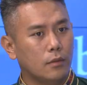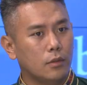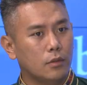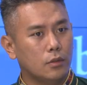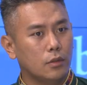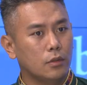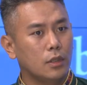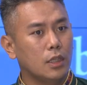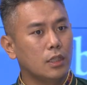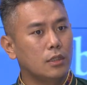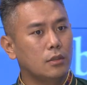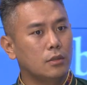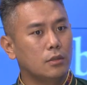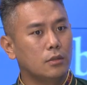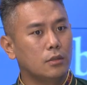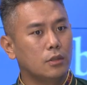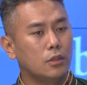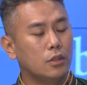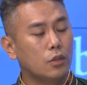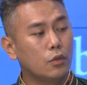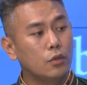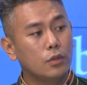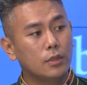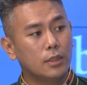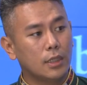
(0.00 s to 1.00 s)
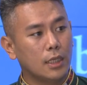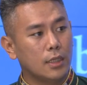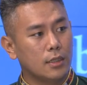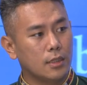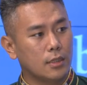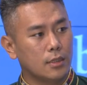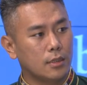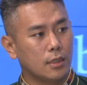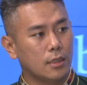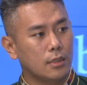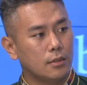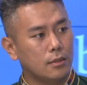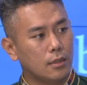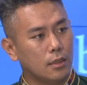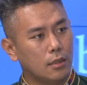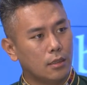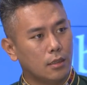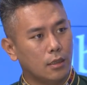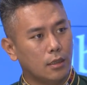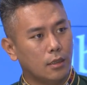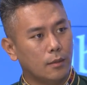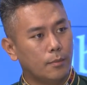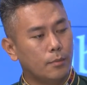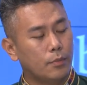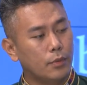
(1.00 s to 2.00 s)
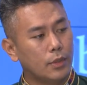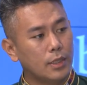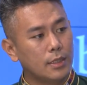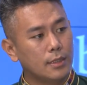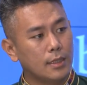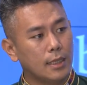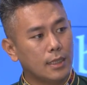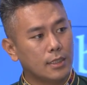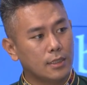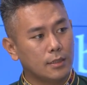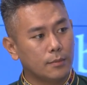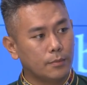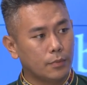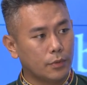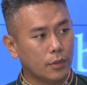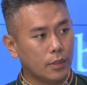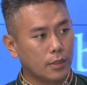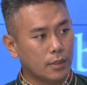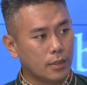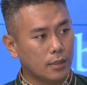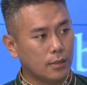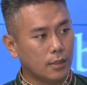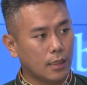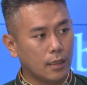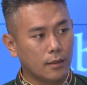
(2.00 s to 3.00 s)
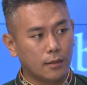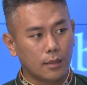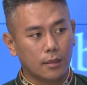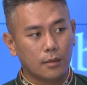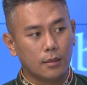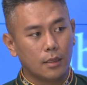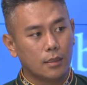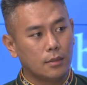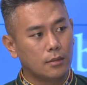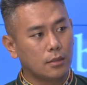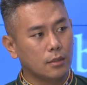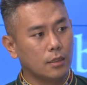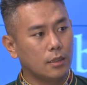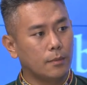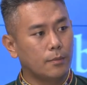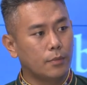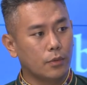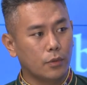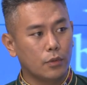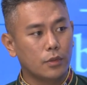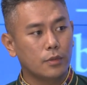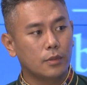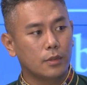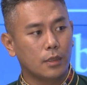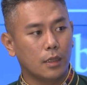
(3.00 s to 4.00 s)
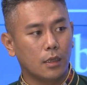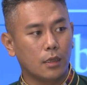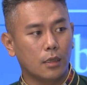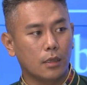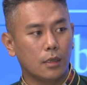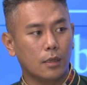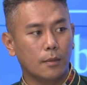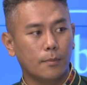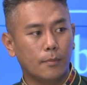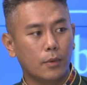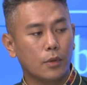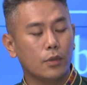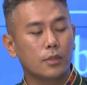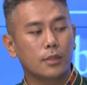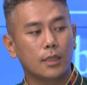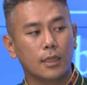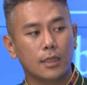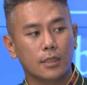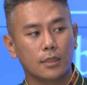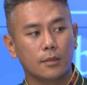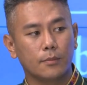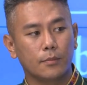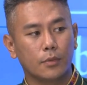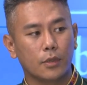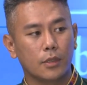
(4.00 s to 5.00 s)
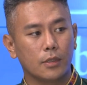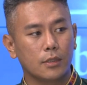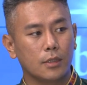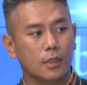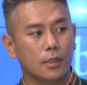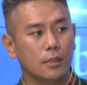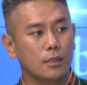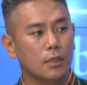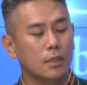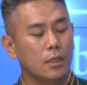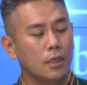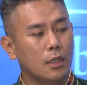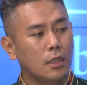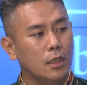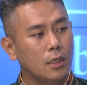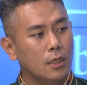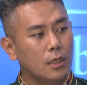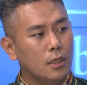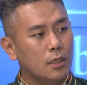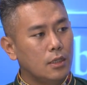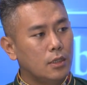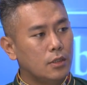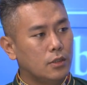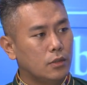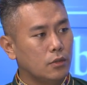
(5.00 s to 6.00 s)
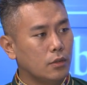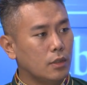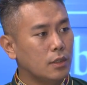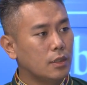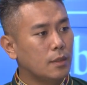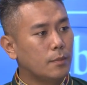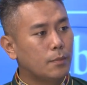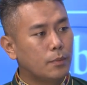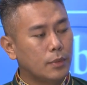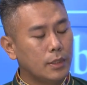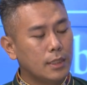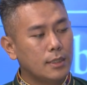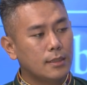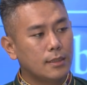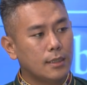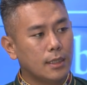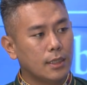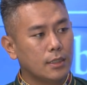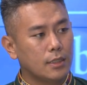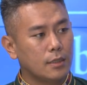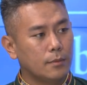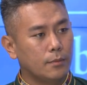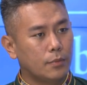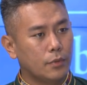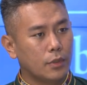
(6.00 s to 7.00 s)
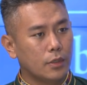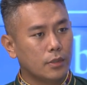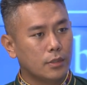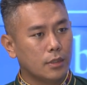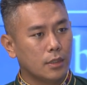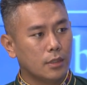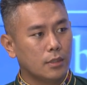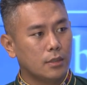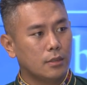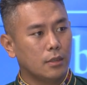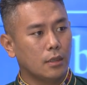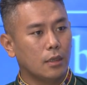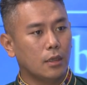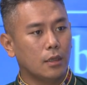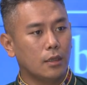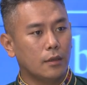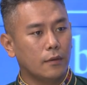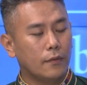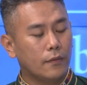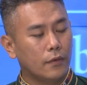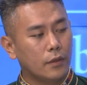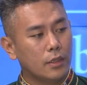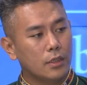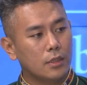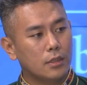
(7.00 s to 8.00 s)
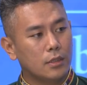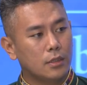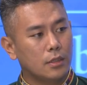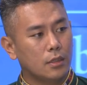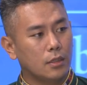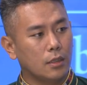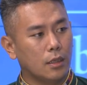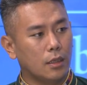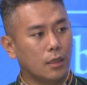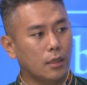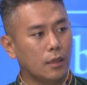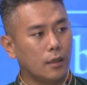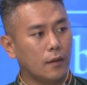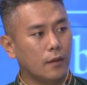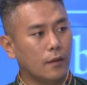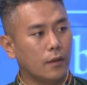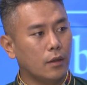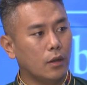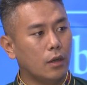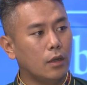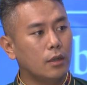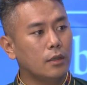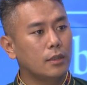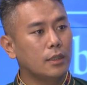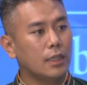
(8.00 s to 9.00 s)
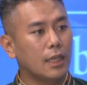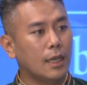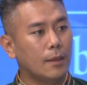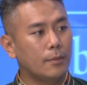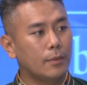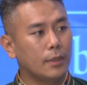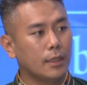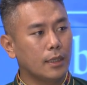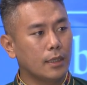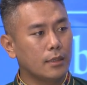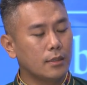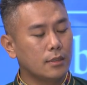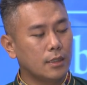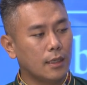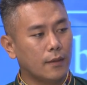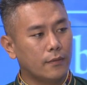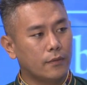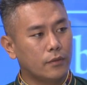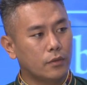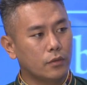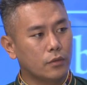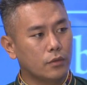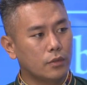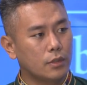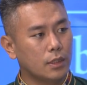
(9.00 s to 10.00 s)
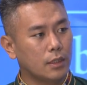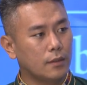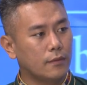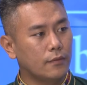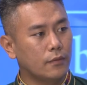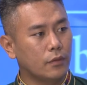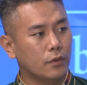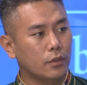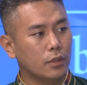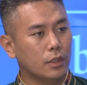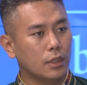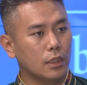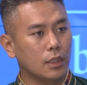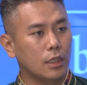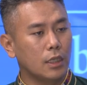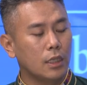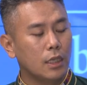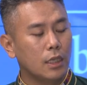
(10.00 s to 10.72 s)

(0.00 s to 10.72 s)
so there's two stages. There's the pre-selection process and then there's the post-selection process. Mm-hmm. So in the pre-selection process, all the applicants have to sit for the